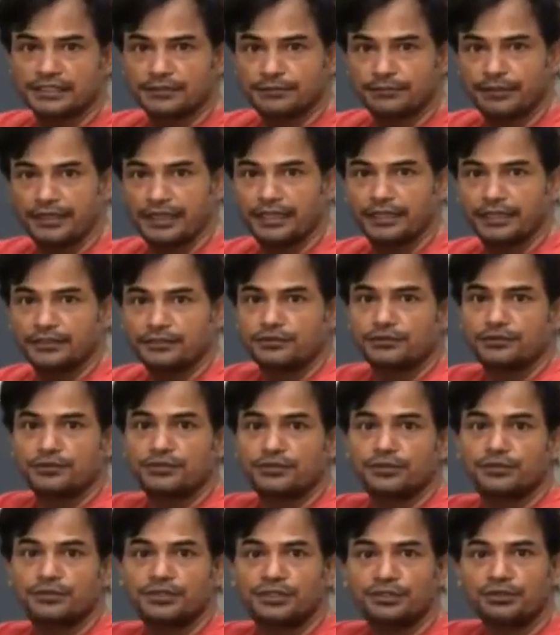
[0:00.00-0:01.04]
way.
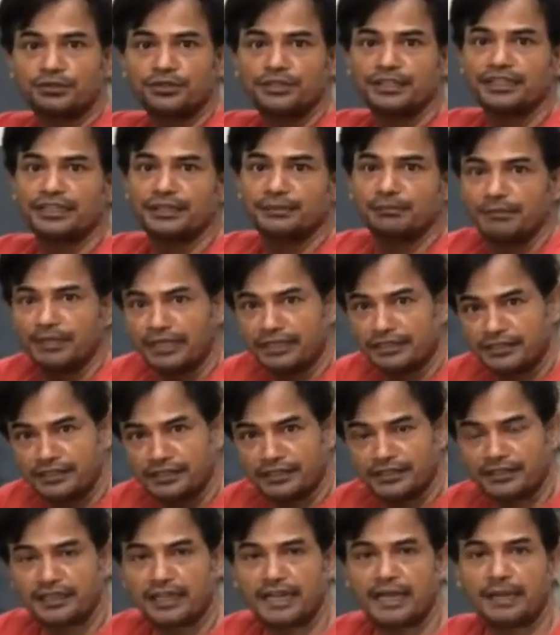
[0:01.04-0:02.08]
So, they can make
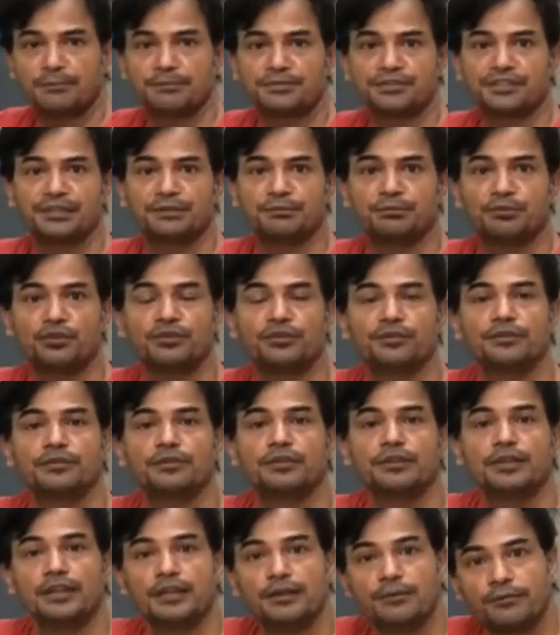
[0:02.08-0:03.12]
their hamstring more
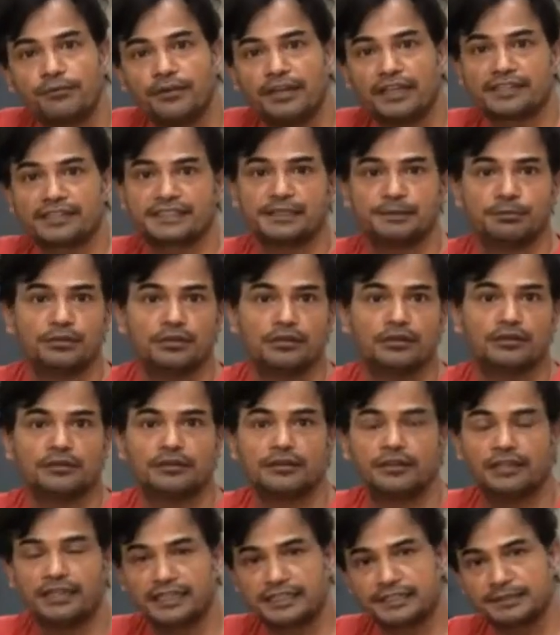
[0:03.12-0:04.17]
flexible,
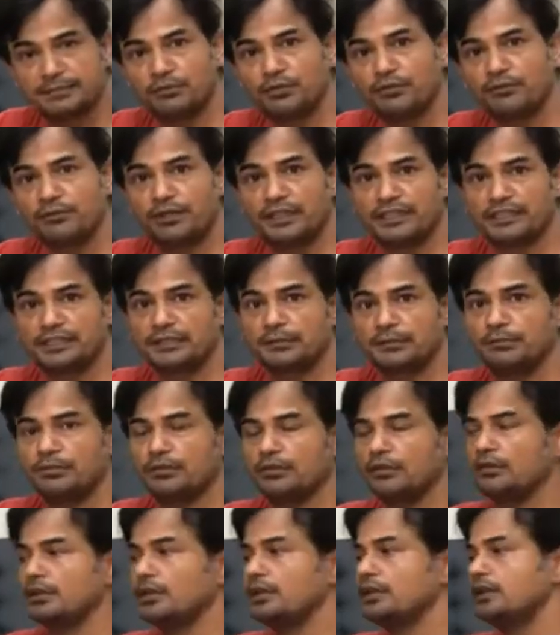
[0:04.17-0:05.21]
the legs more
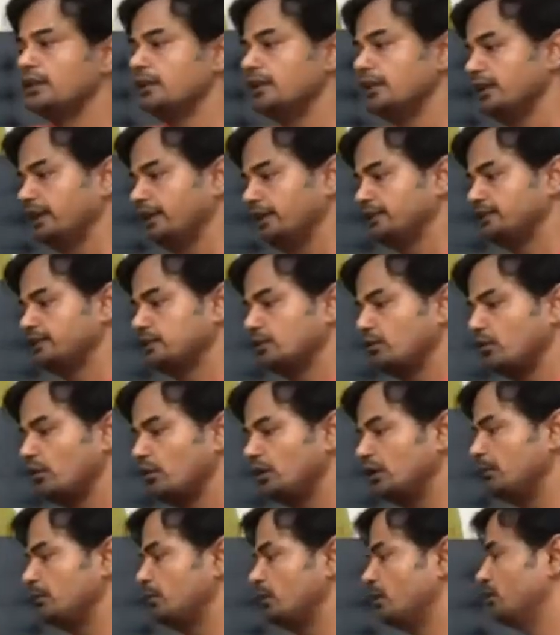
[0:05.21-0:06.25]
flexible. It's
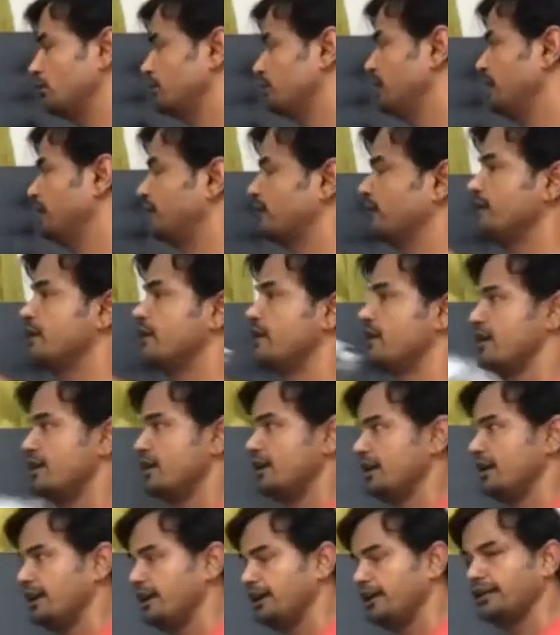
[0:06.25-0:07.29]
all about
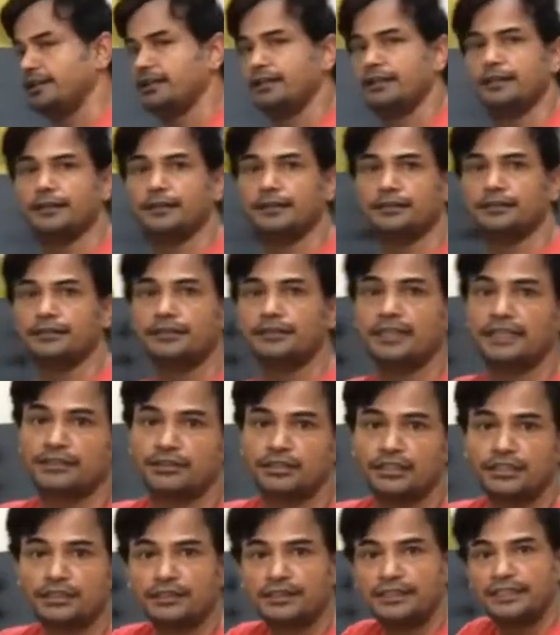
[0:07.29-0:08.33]
and like
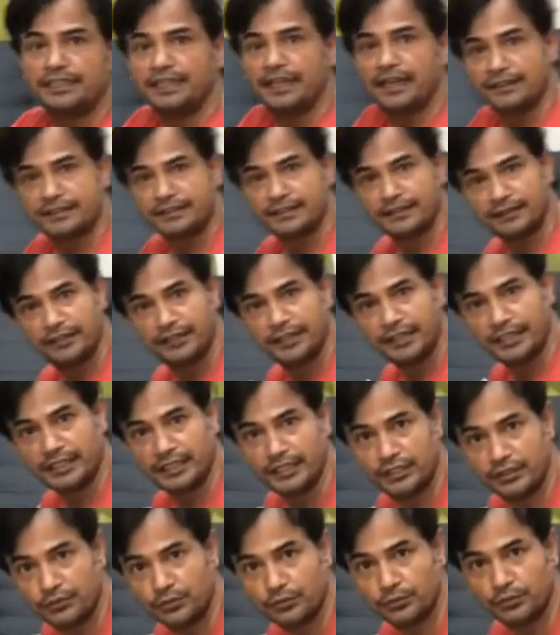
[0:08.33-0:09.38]
titli asana they
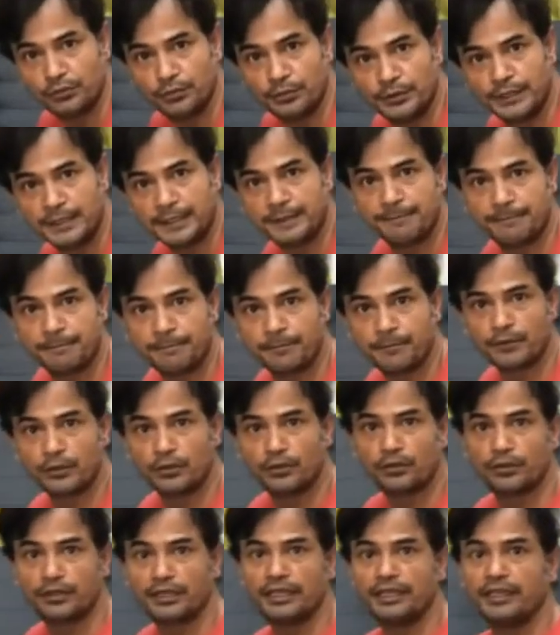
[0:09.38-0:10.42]
can do,
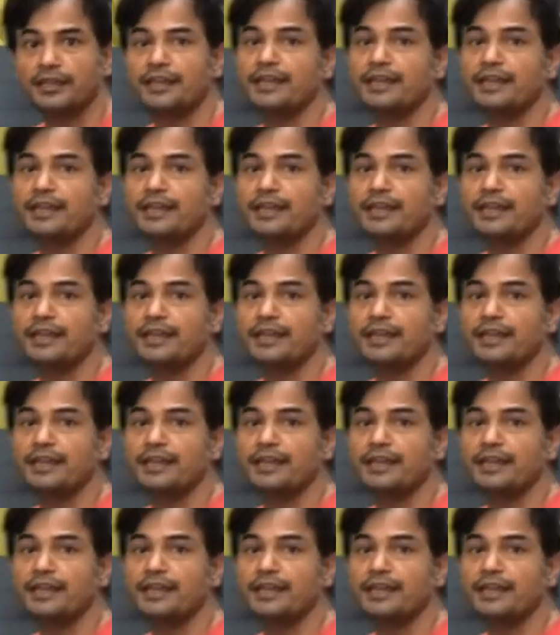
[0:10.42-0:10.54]
okay?